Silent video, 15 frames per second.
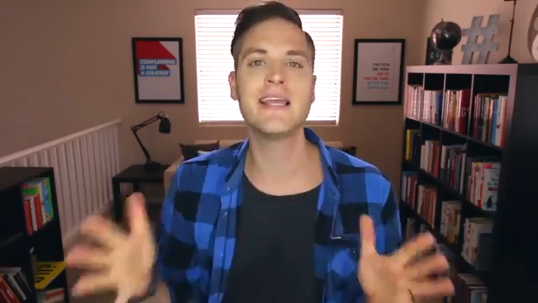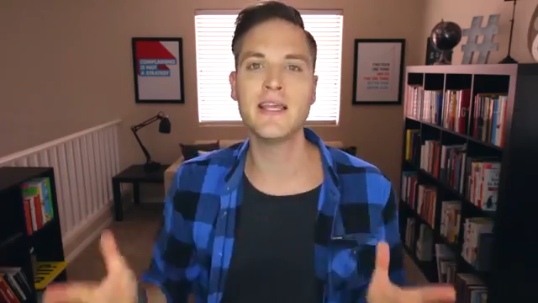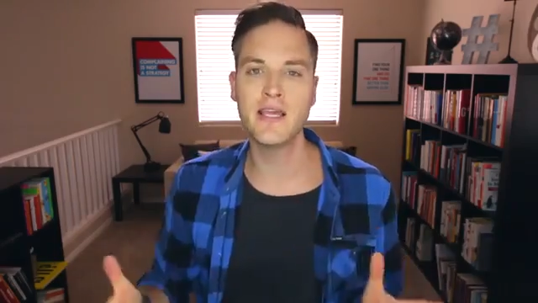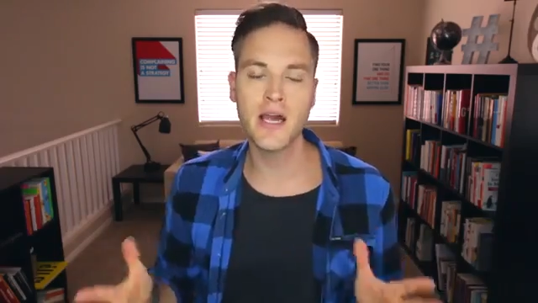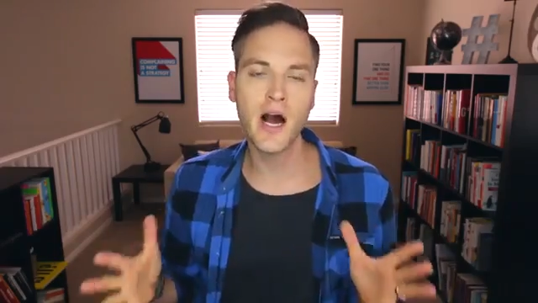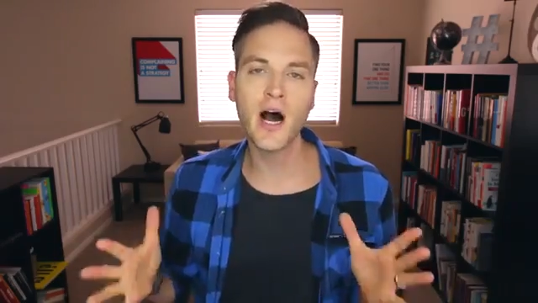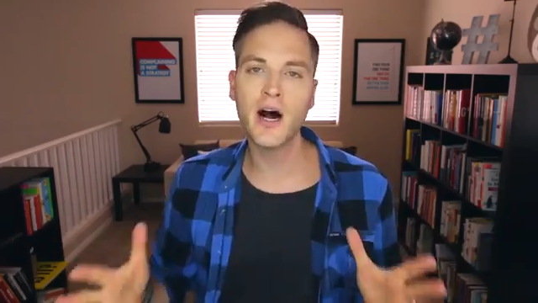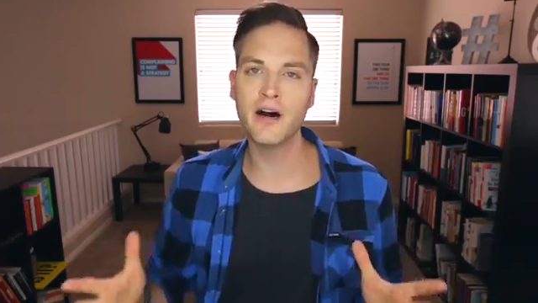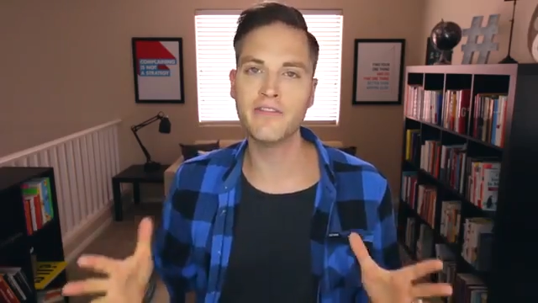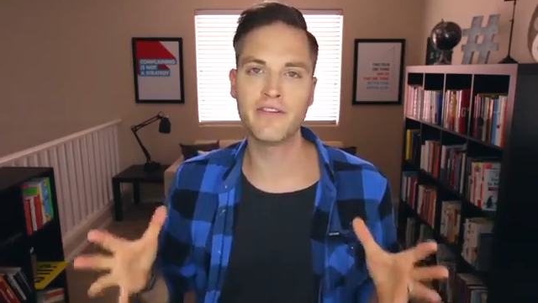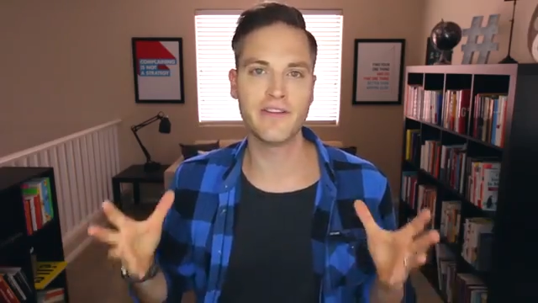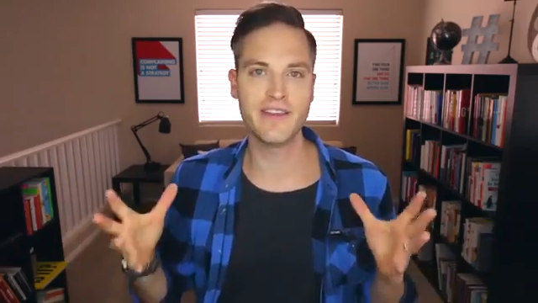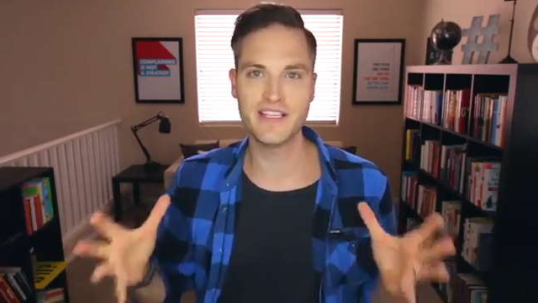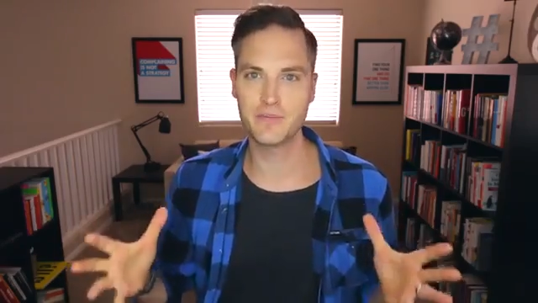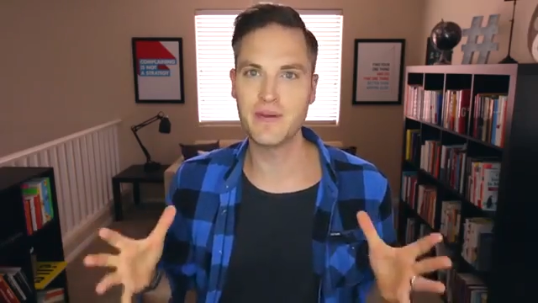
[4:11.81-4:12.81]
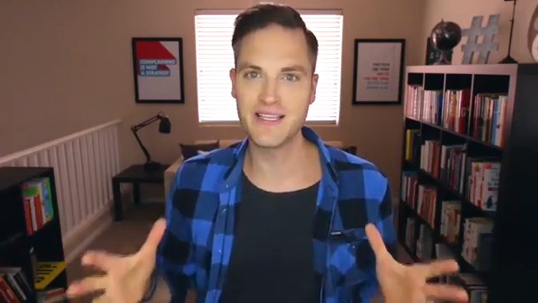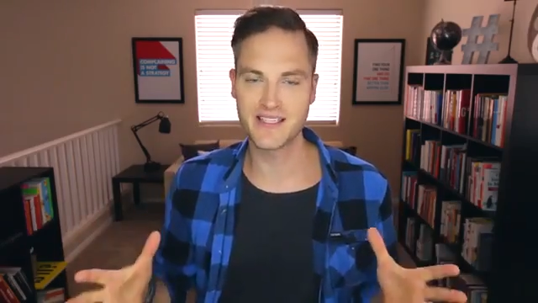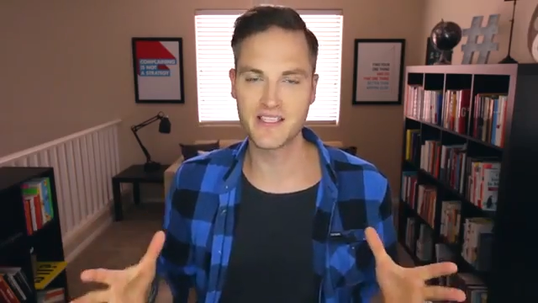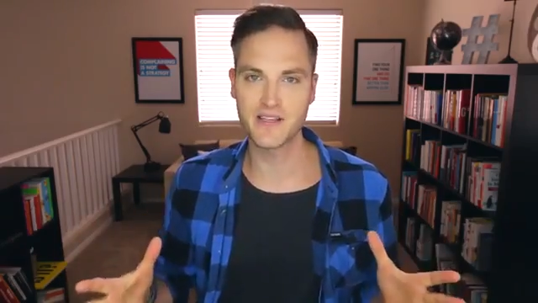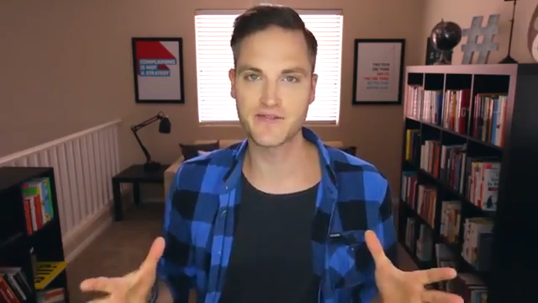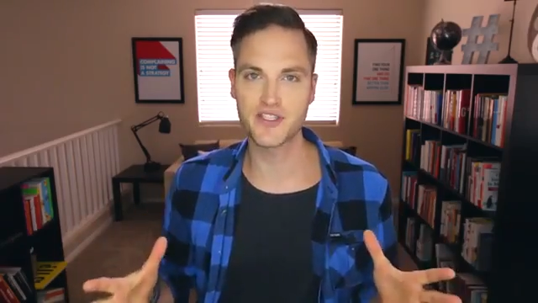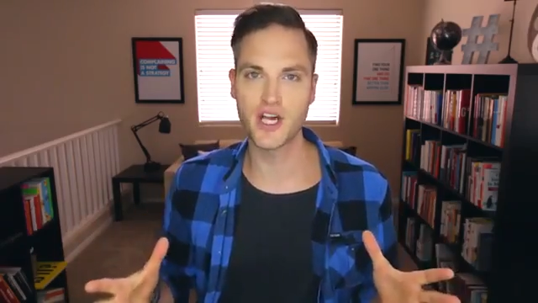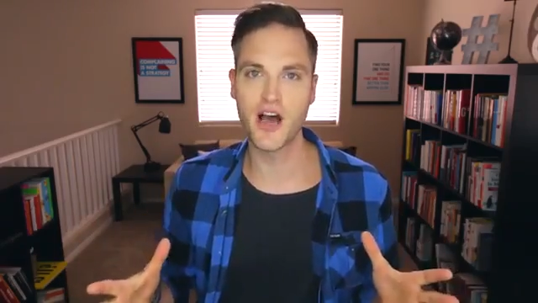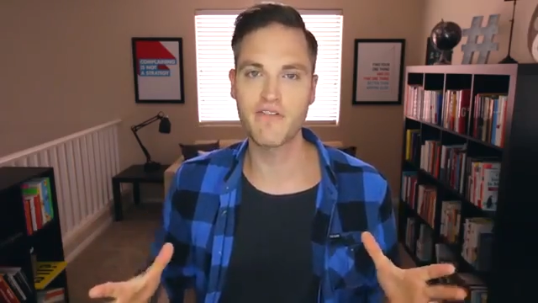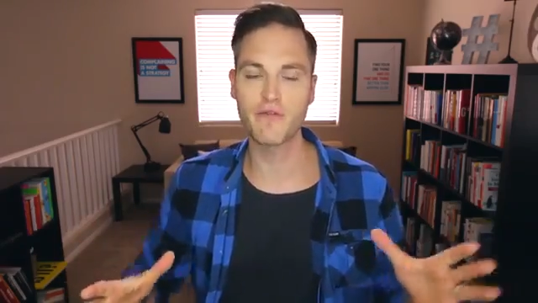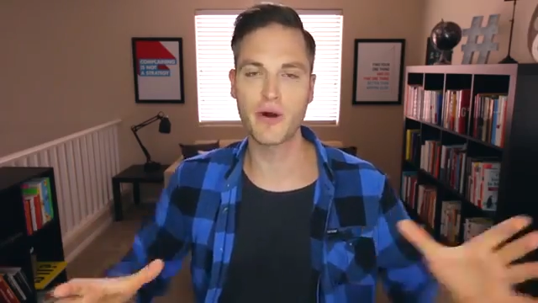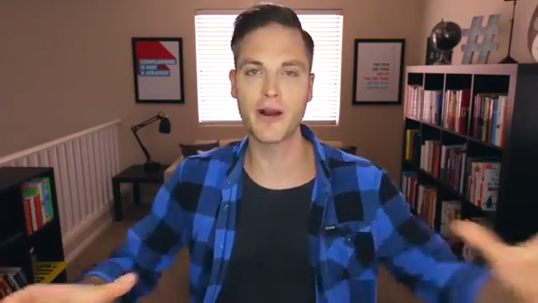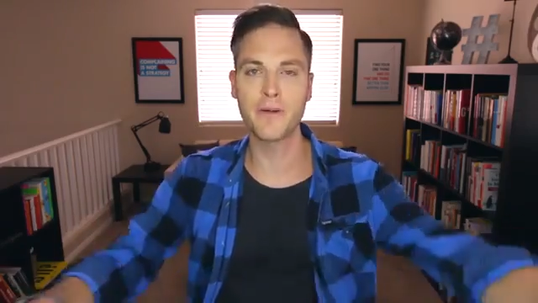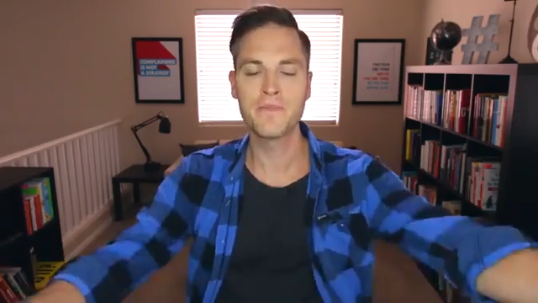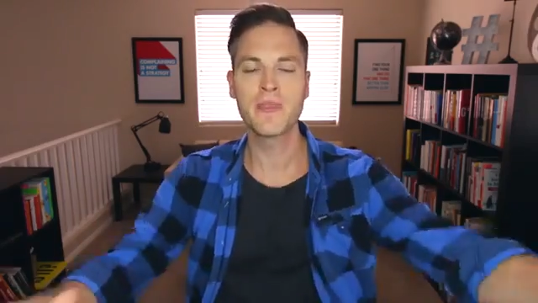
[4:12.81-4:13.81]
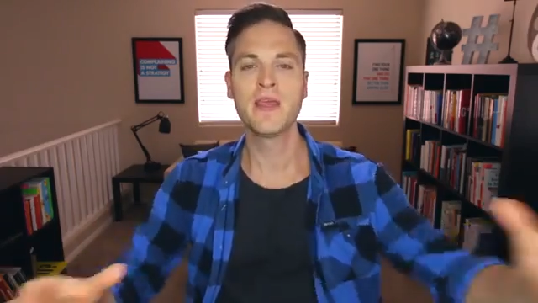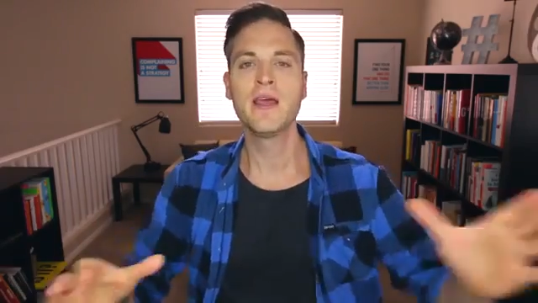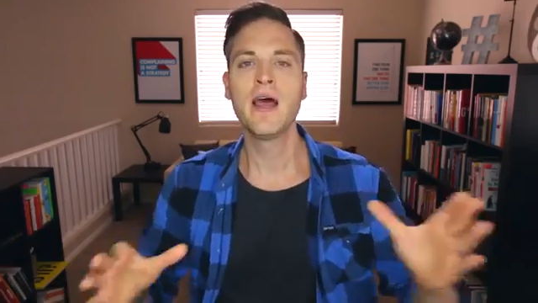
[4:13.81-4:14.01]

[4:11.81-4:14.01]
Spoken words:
any of these pieces of software.